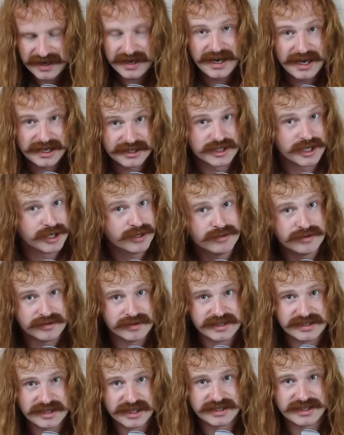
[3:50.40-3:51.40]
It's cool.
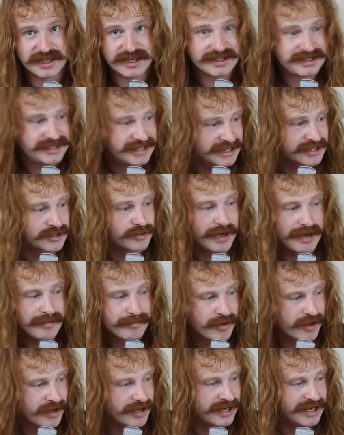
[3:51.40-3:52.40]
It sounds quite
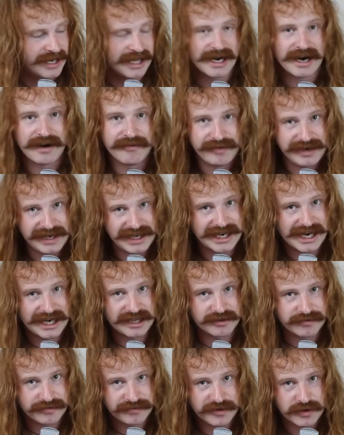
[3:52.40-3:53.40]
modern, and I really like
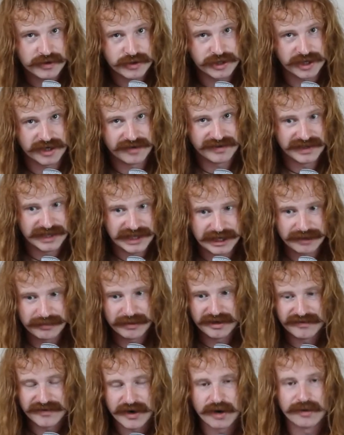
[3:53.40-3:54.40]
the fusion of a little
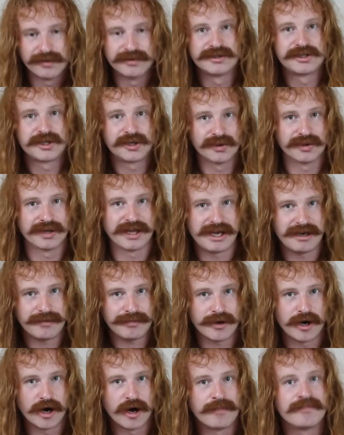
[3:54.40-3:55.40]
bit of old school hip
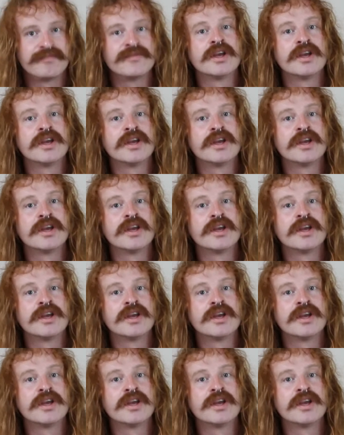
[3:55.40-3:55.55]
hop